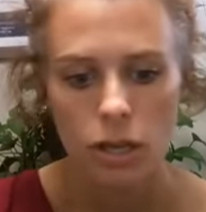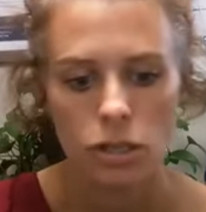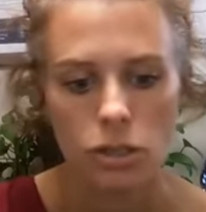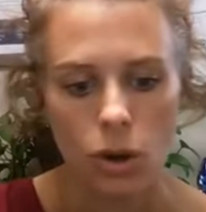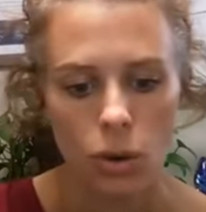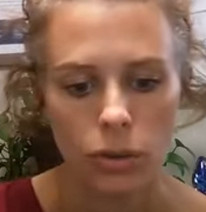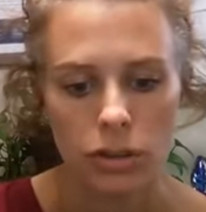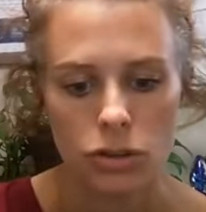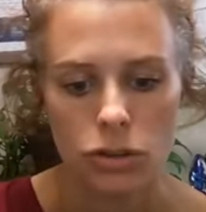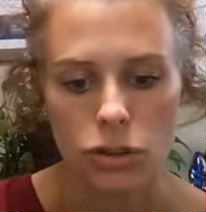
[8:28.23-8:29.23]
So
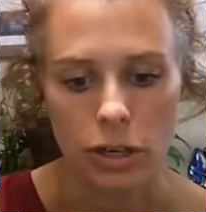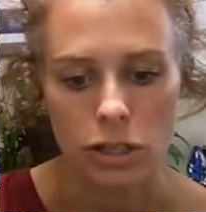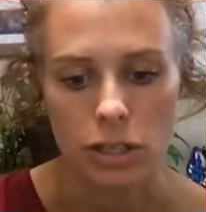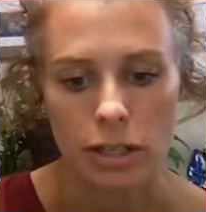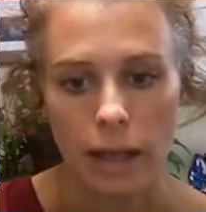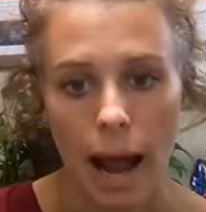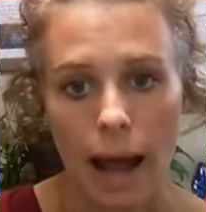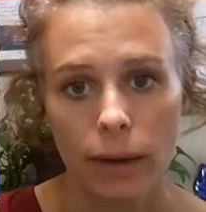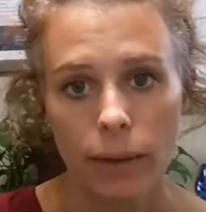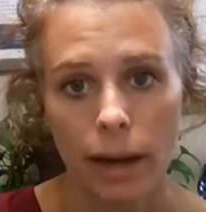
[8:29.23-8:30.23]
these are the stretches that
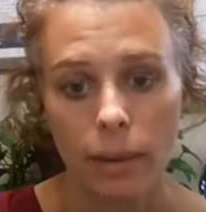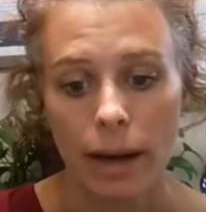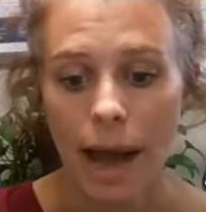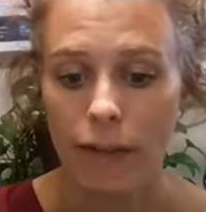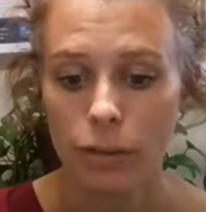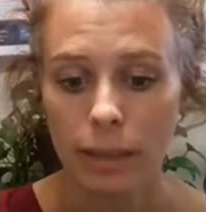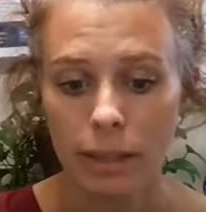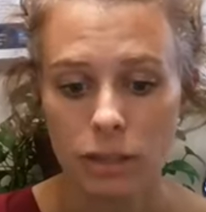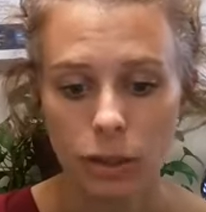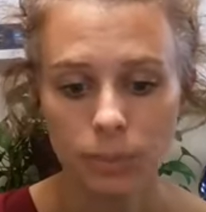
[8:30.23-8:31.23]
I recommend
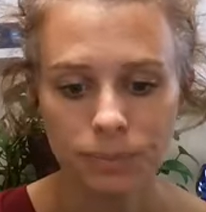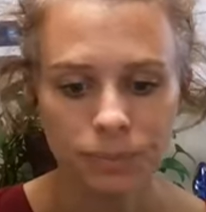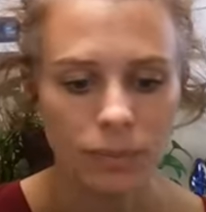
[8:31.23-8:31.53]
everybody do